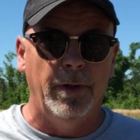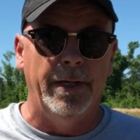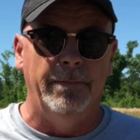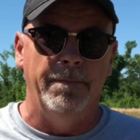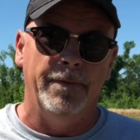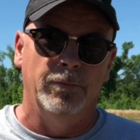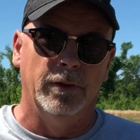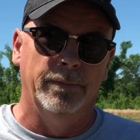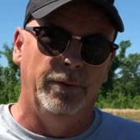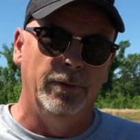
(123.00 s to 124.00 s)
route. We're
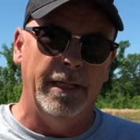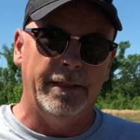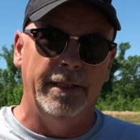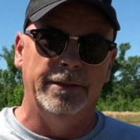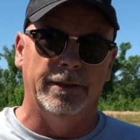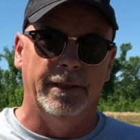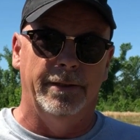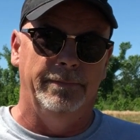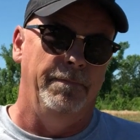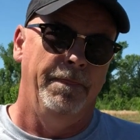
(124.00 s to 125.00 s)
going to pull that casing
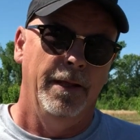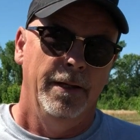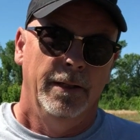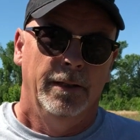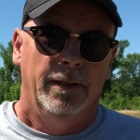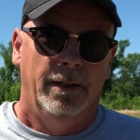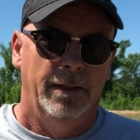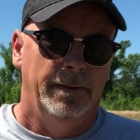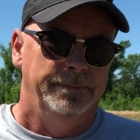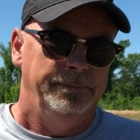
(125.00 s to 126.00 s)
out,
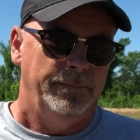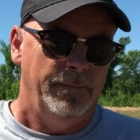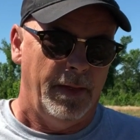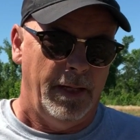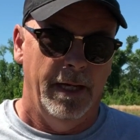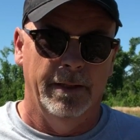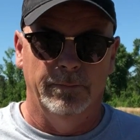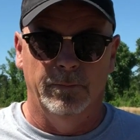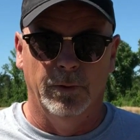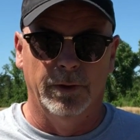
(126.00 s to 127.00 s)

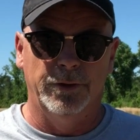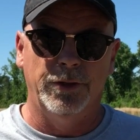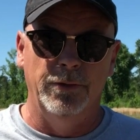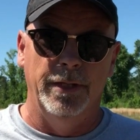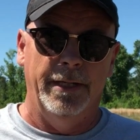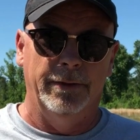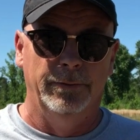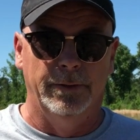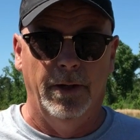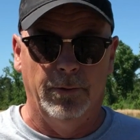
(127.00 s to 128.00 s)
and we're going to show you how to
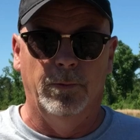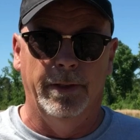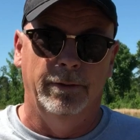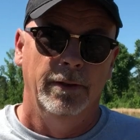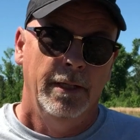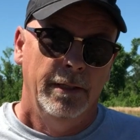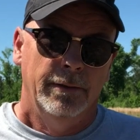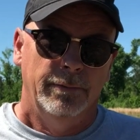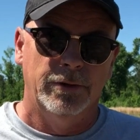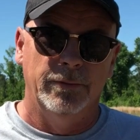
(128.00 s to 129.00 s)
do another well,
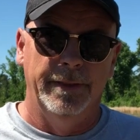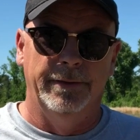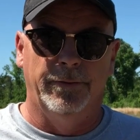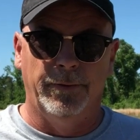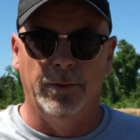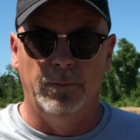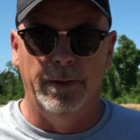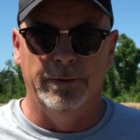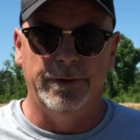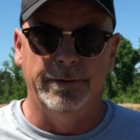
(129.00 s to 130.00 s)
which will be the 3rd
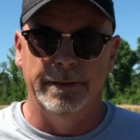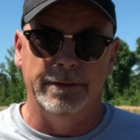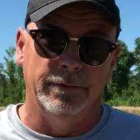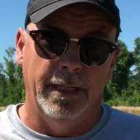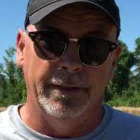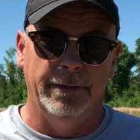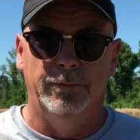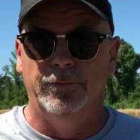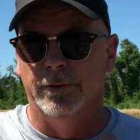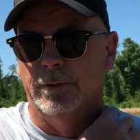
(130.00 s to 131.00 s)
well series on how to
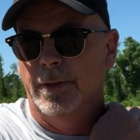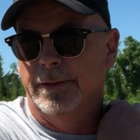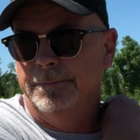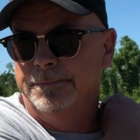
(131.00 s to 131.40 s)
drill a well.